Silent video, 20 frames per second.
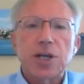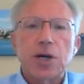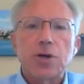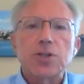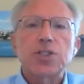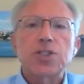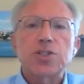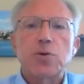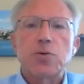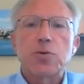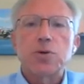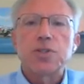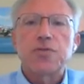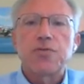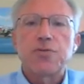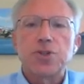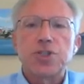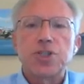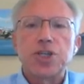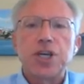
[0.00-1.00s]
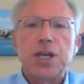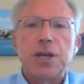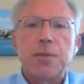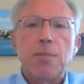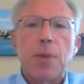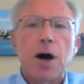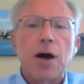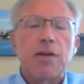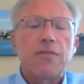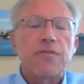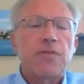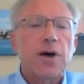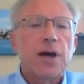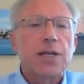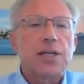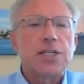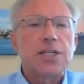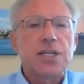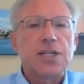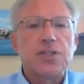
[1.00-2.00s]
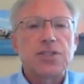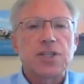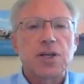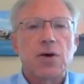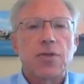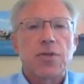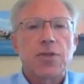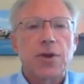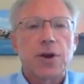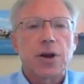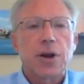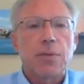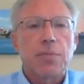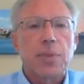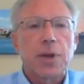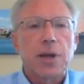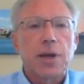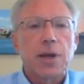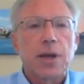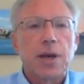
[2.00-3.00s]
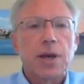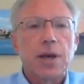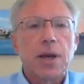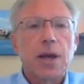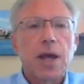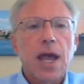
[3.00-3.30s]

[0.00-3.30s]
cell source for gene modified T cell therapy